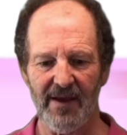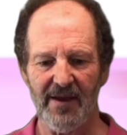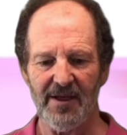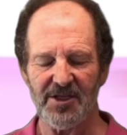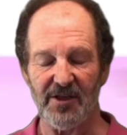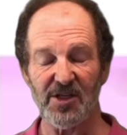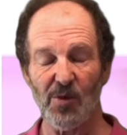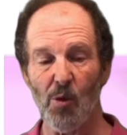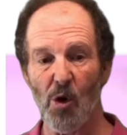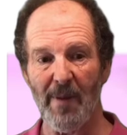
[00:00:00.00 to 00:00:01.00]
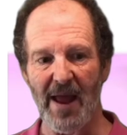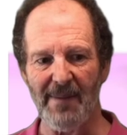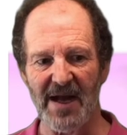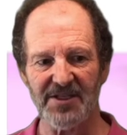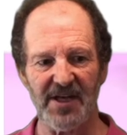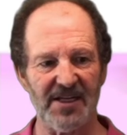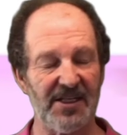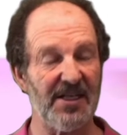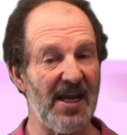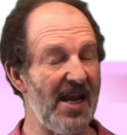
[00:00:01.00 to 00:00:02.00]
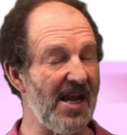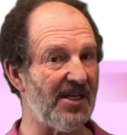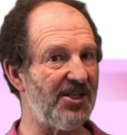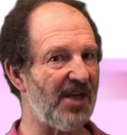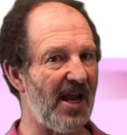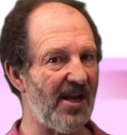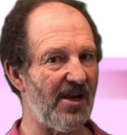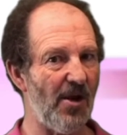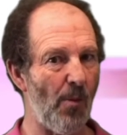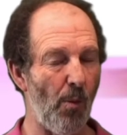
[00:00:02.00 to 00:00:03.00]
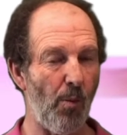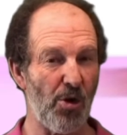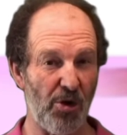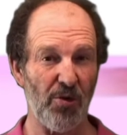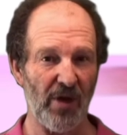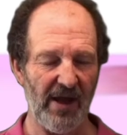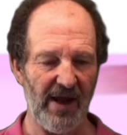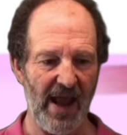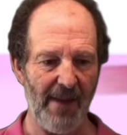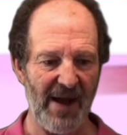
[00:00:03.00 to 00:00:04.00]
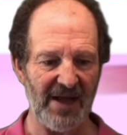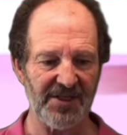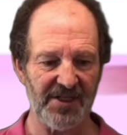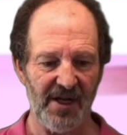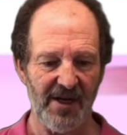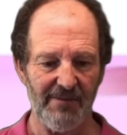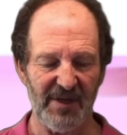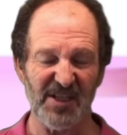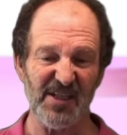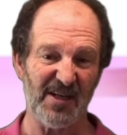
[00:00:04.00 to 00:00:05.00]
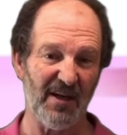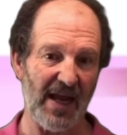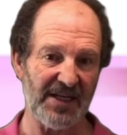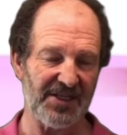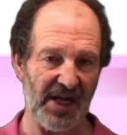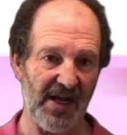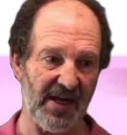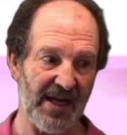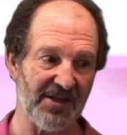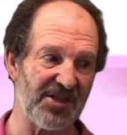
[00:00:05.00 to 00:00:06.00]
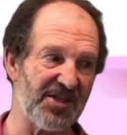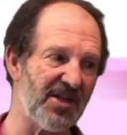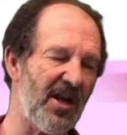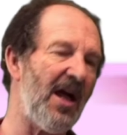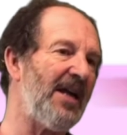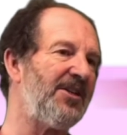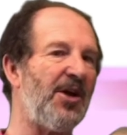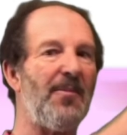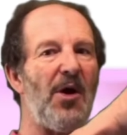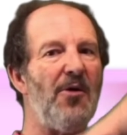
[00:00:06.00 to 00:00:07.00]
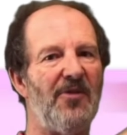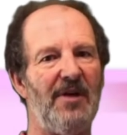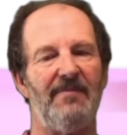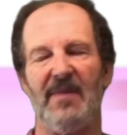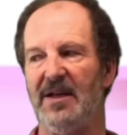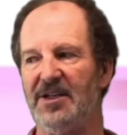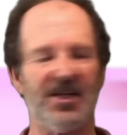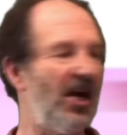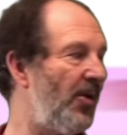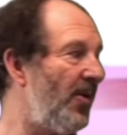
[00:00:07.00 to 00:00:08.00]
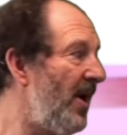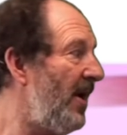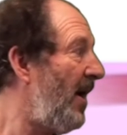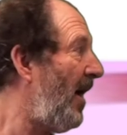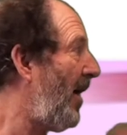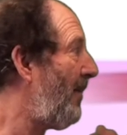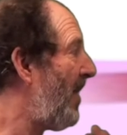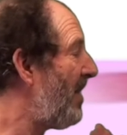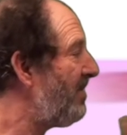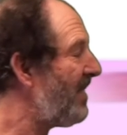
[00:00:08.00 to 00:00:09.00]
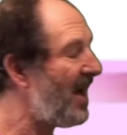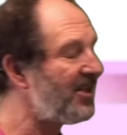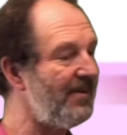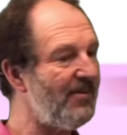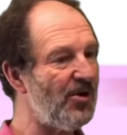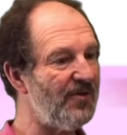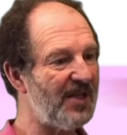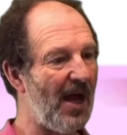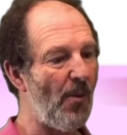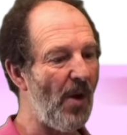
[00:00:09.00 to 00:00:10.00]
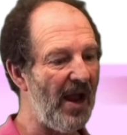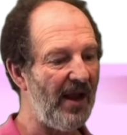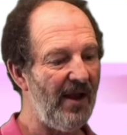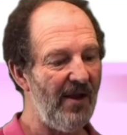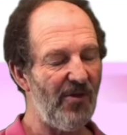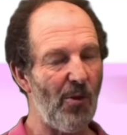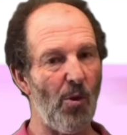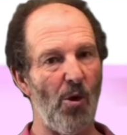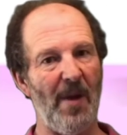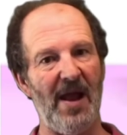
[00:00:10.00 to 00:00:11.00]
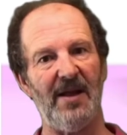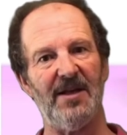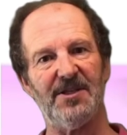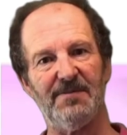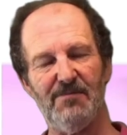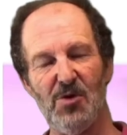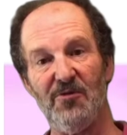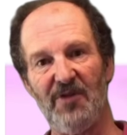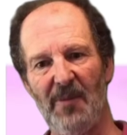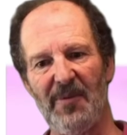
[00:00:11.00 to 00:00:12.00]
So there's the warm air mass. As it hits a cooler air mass, because it's lighter, it slides up over it, and so as it moves that way, the warm air is moved up.